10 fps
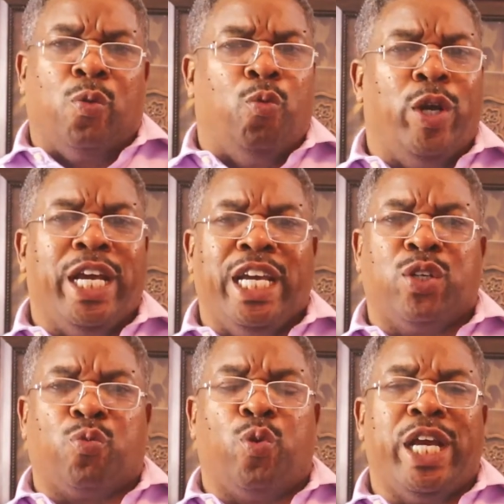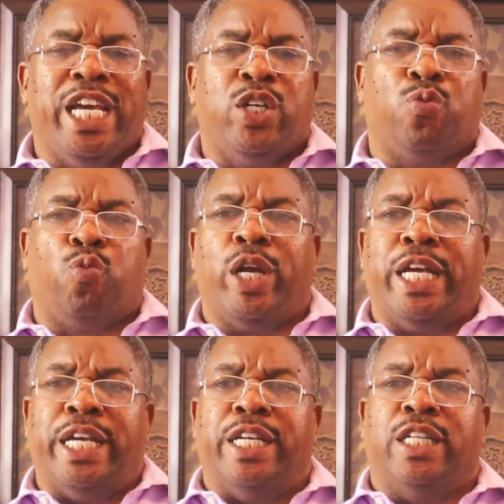Read, read,
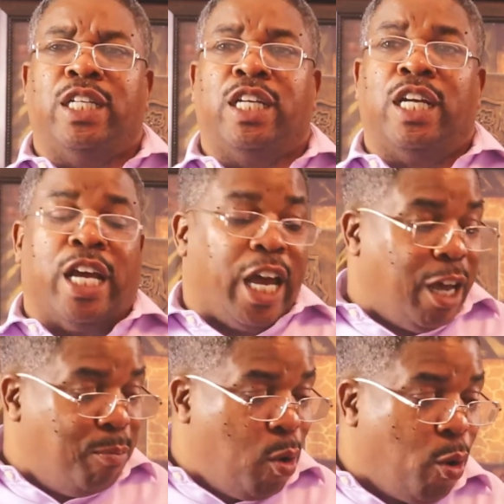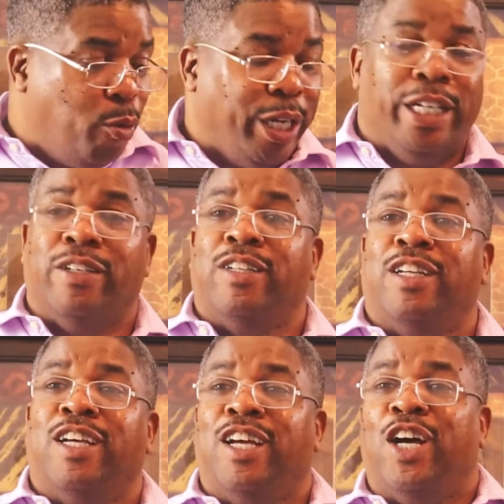read, and more reading.
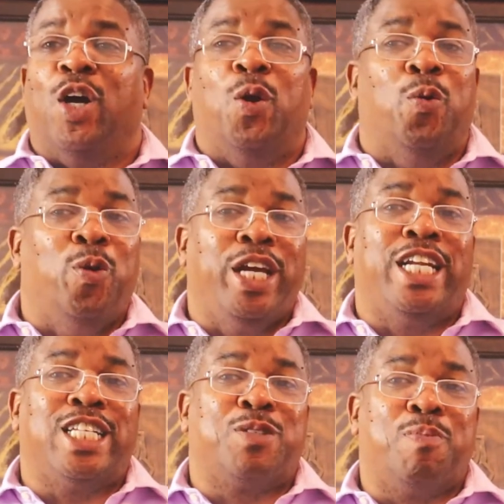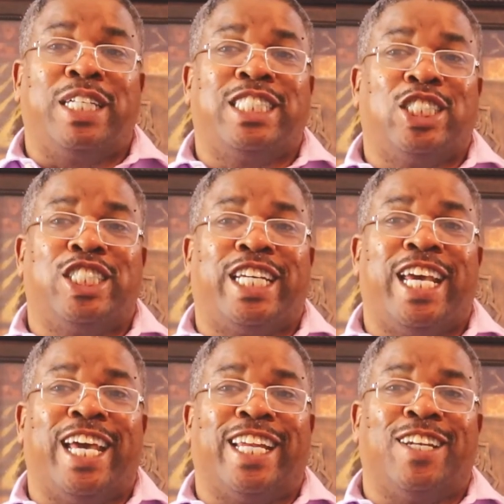Read as much as you
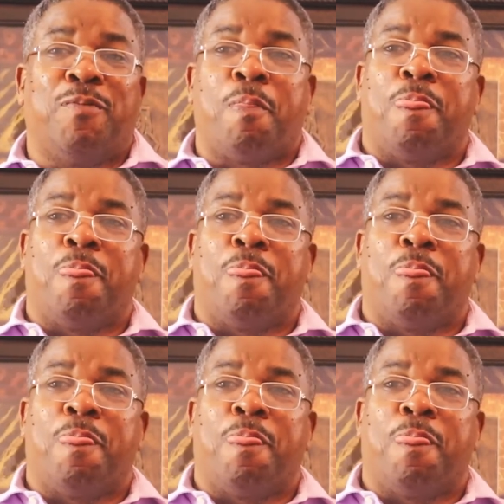can.